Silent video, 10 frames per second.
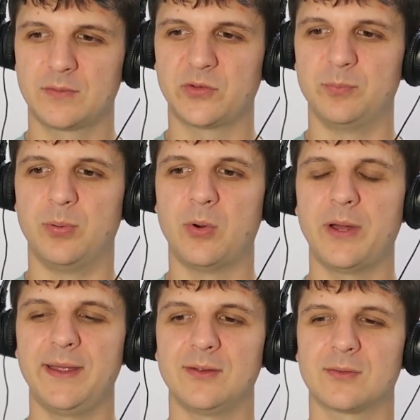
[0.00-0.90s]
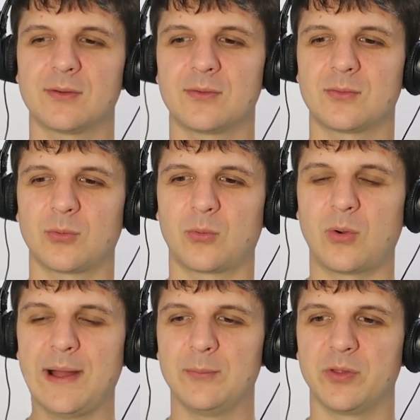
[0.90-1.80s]
Does boy
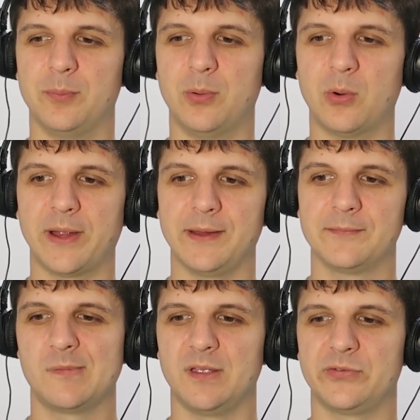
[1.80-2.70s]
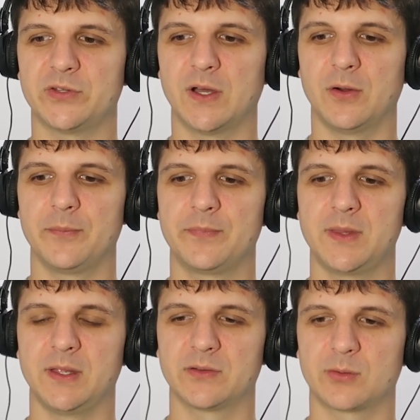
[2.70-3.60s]
rhyme with boy? If so,
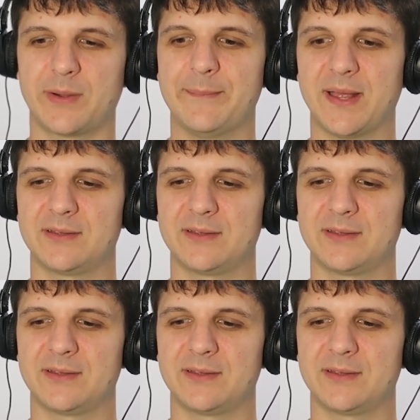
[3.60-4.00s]
he is the rhyme